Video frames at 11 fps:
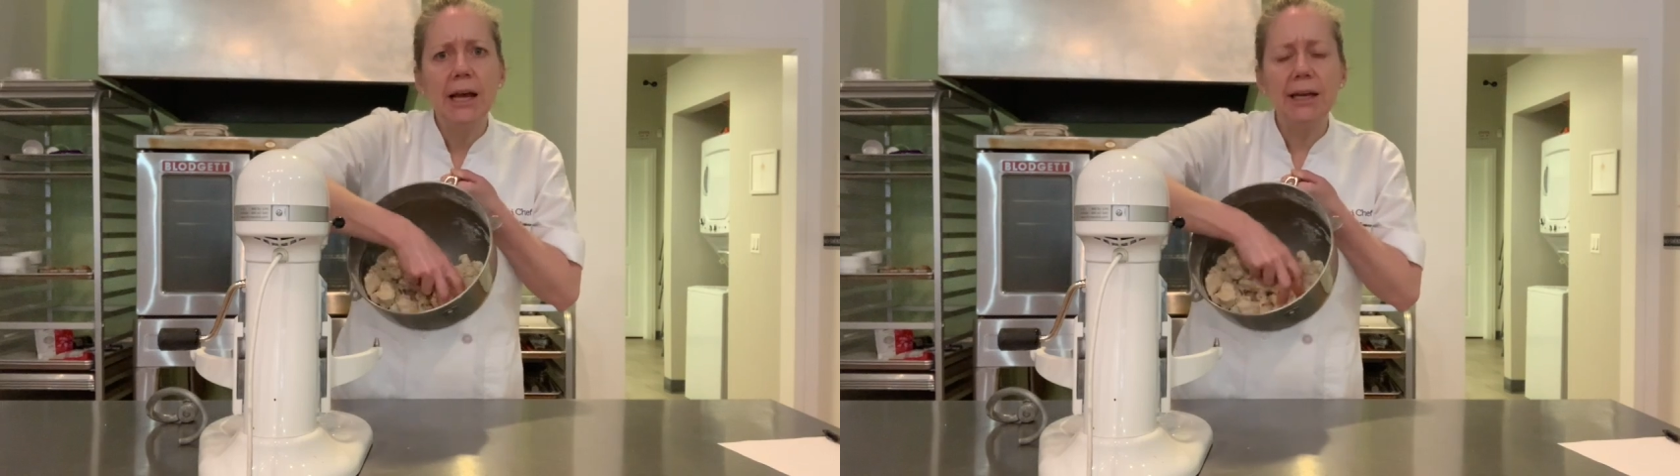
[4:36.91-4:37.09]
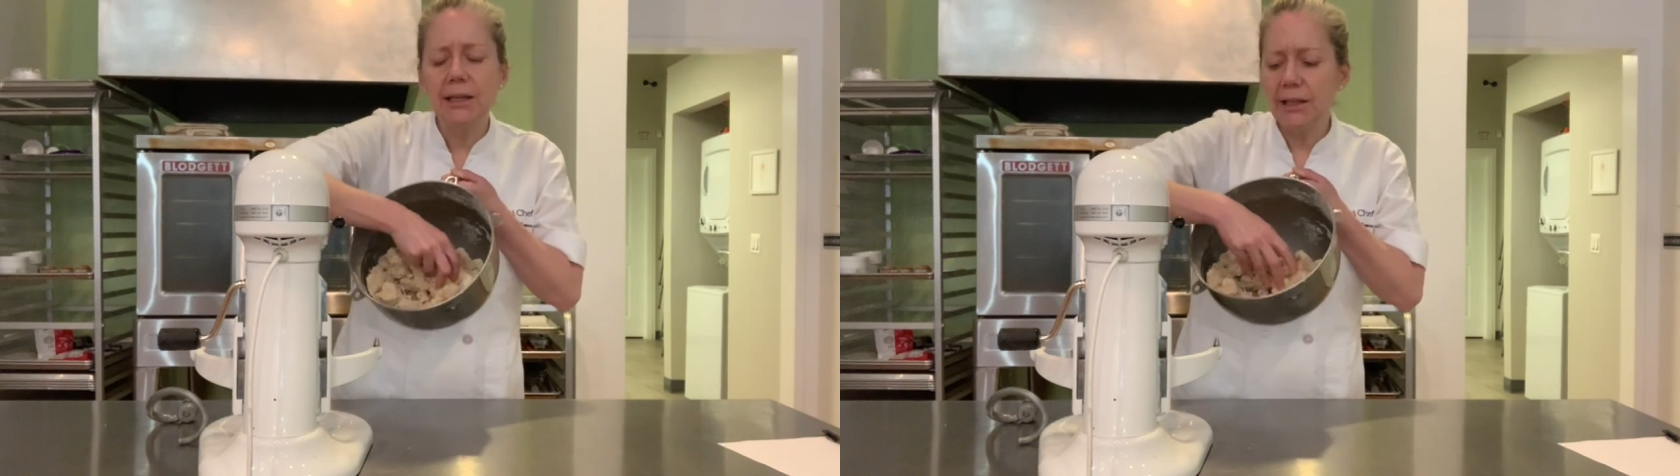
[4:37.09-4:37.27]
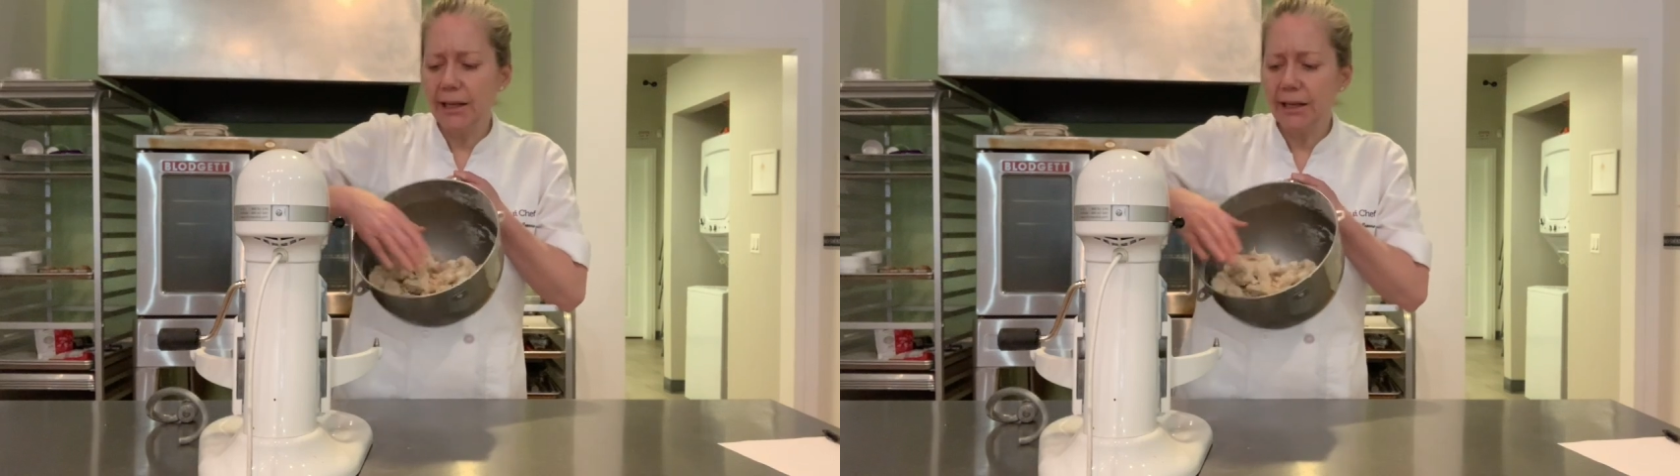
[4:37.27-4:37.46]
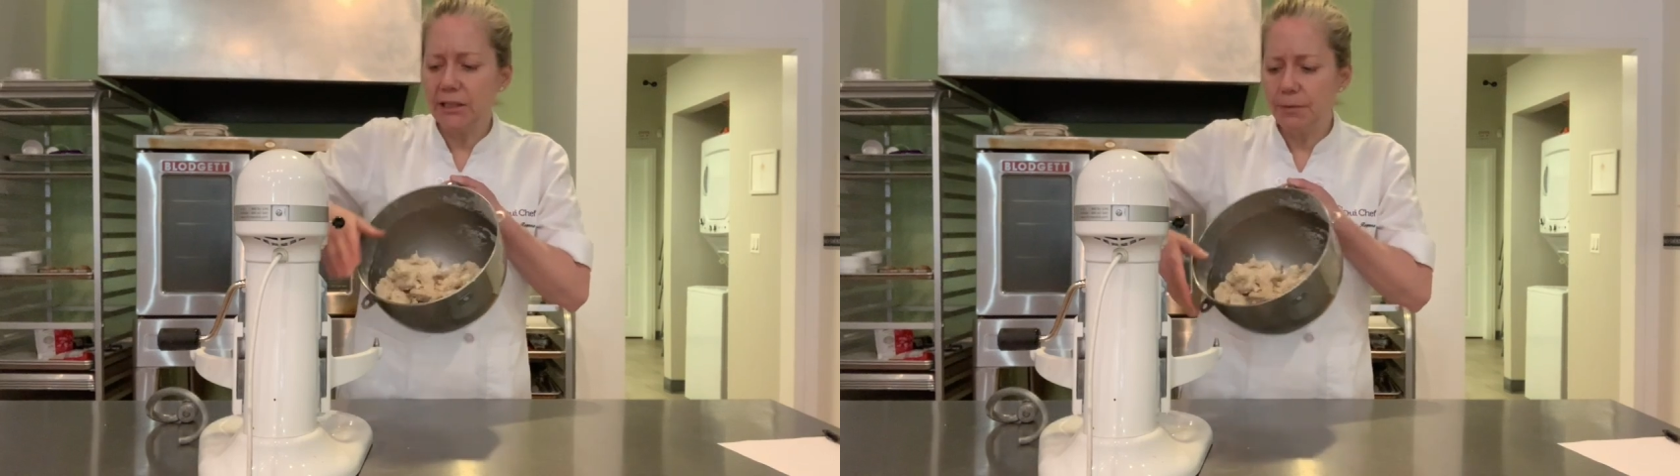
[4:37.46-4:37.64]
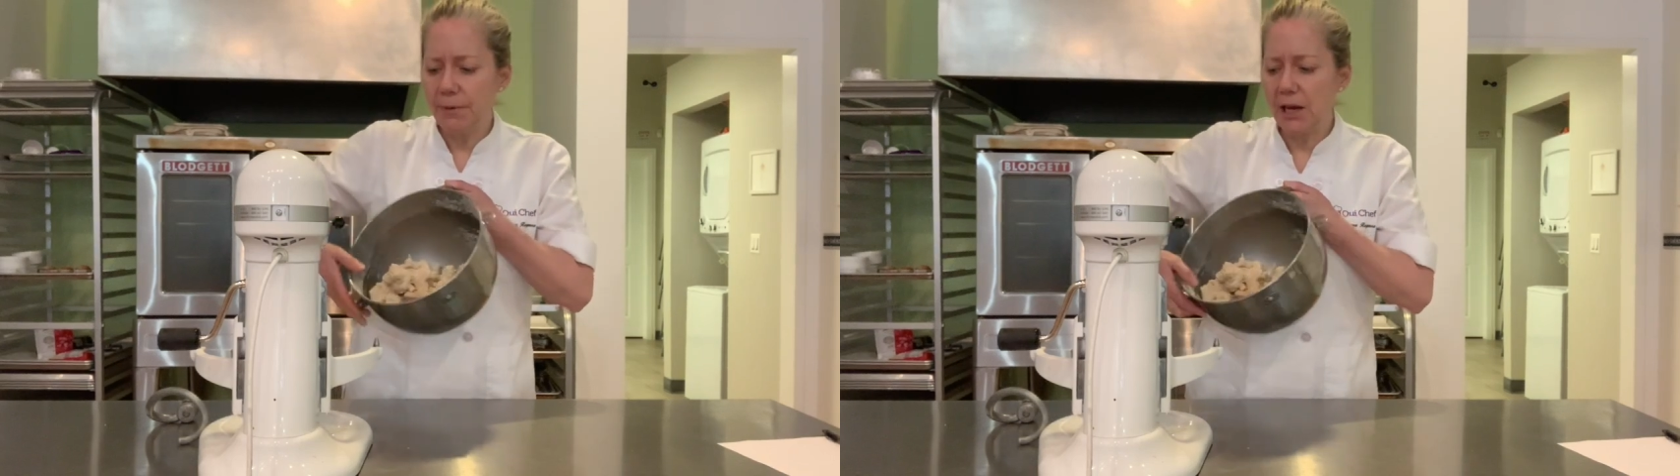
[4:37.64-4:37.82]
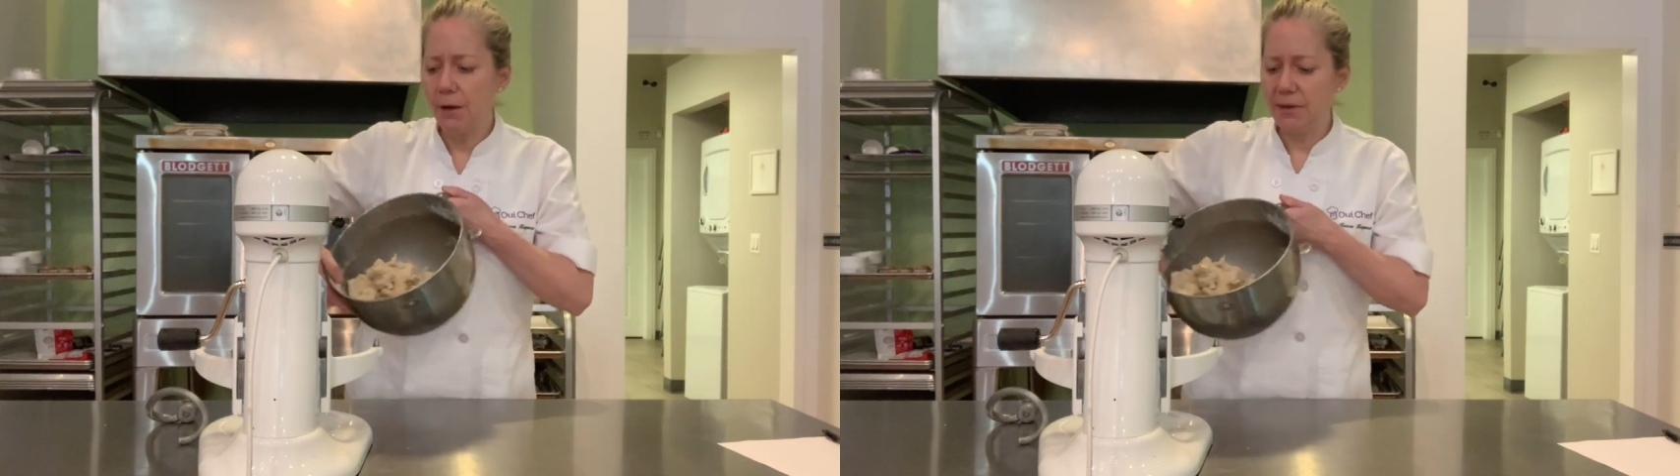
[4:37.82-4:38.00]
and I'd like it to
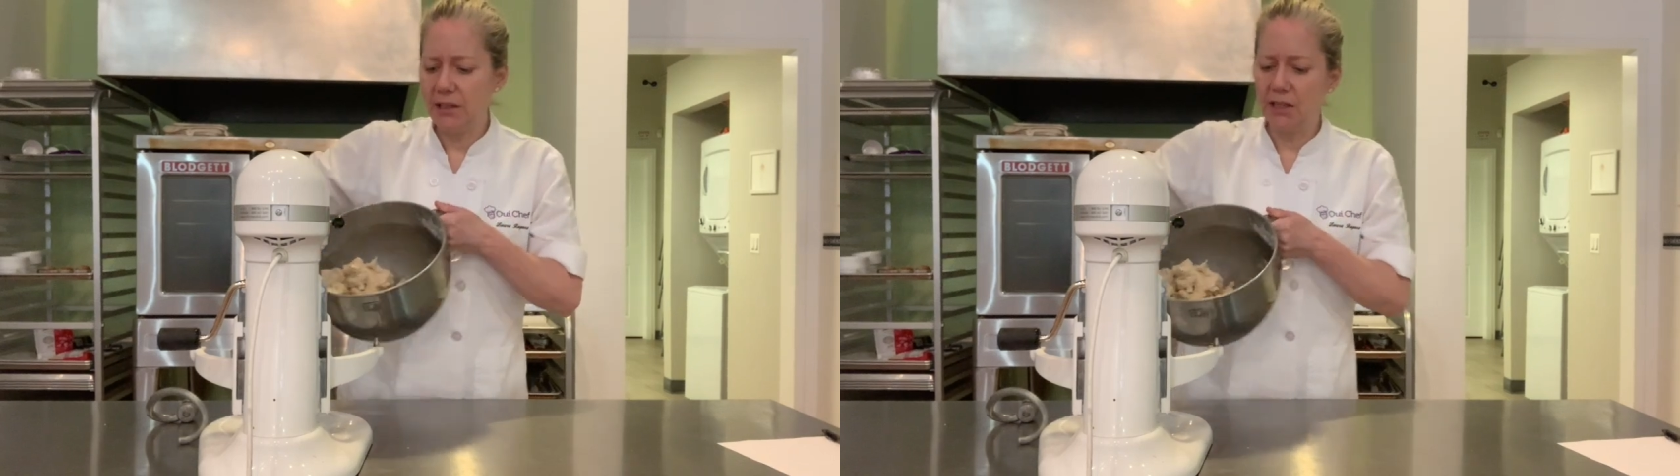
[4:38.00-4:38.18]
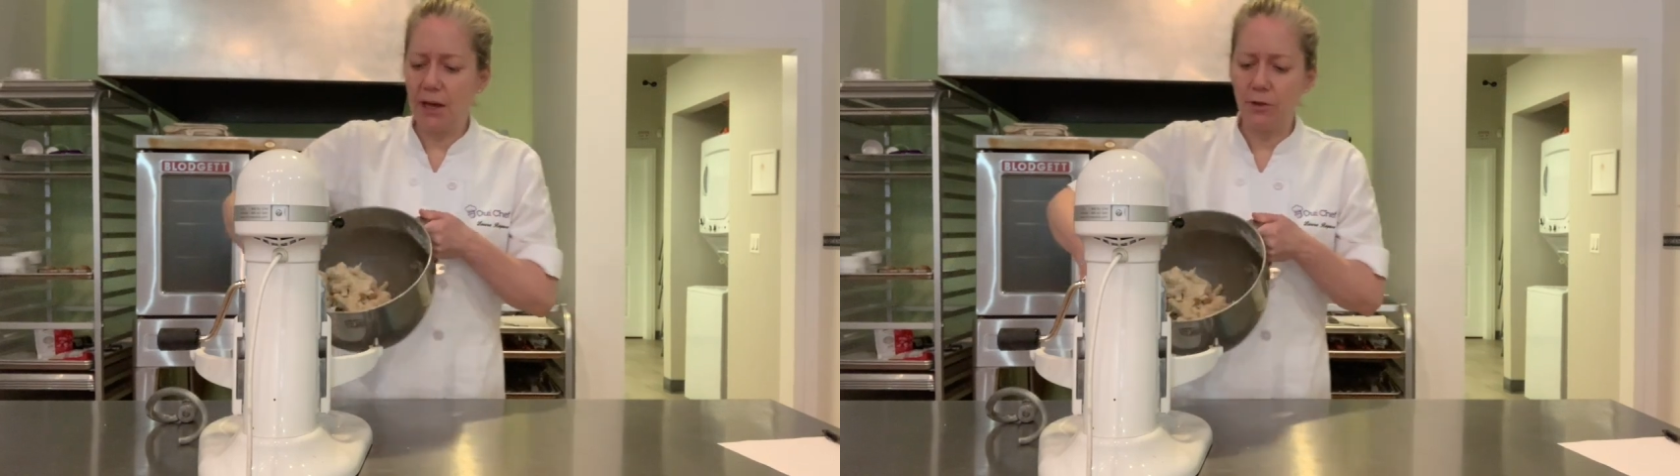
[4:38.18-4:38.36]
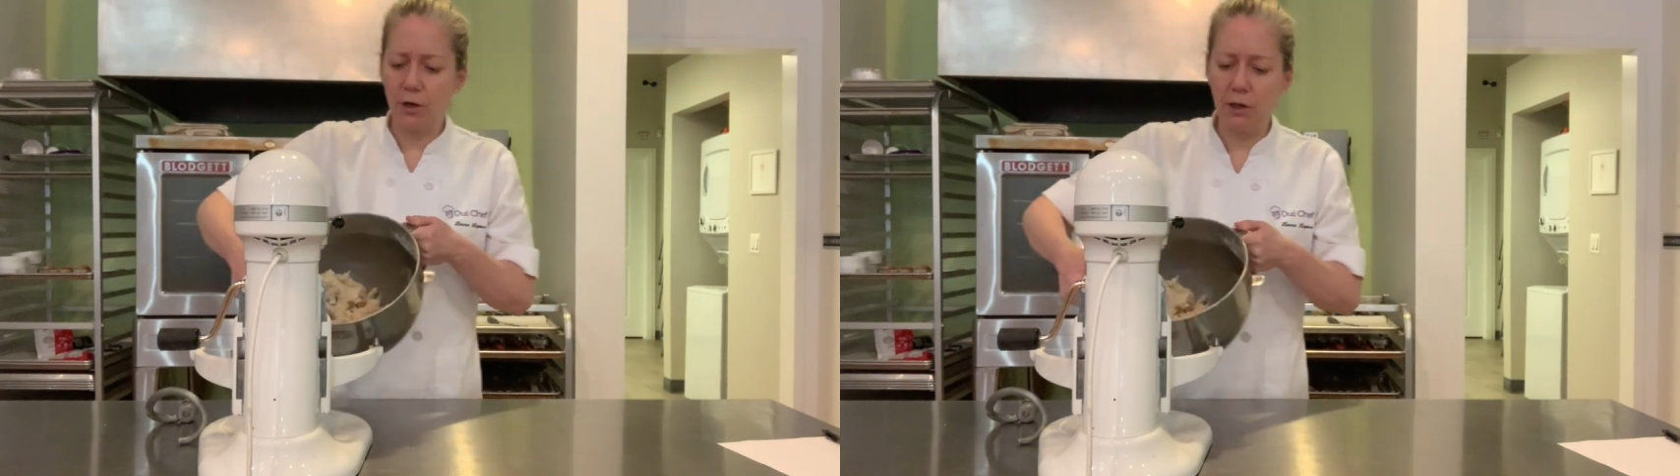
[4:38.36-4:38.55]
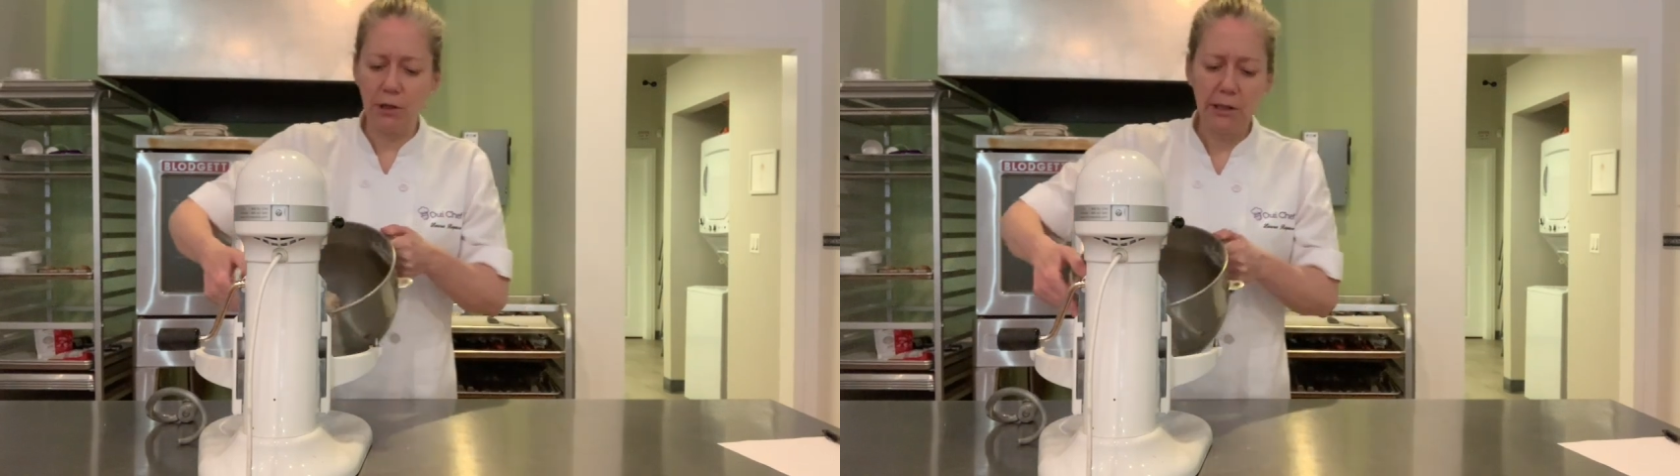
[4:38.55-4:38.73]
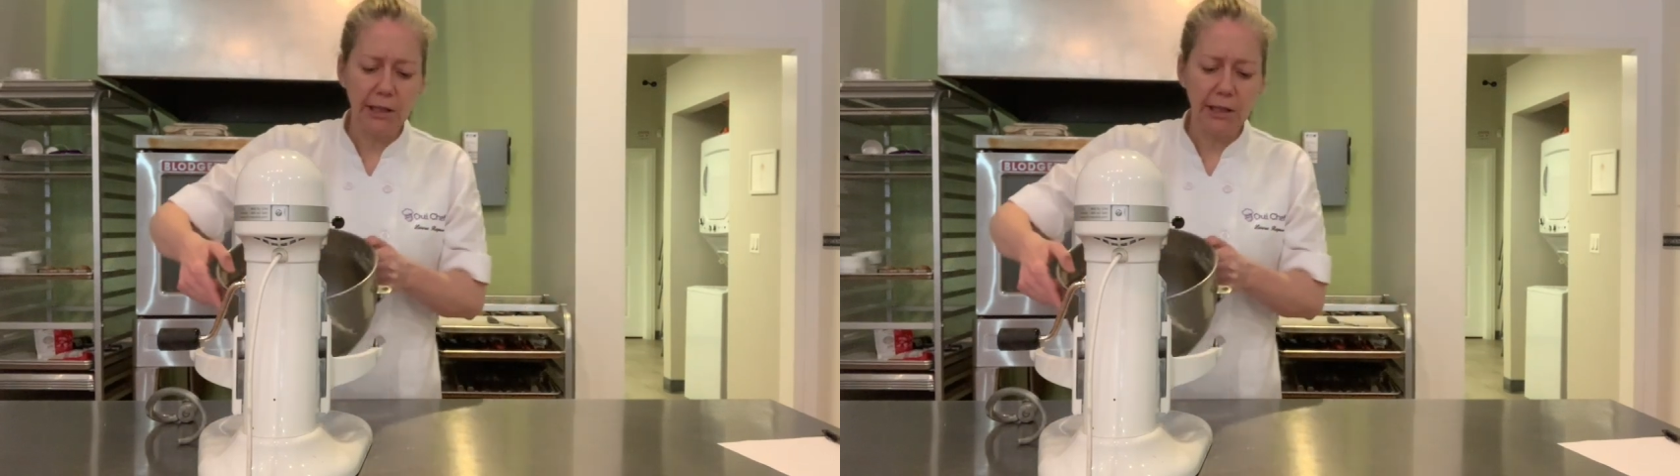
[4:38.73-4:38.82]
be coming together a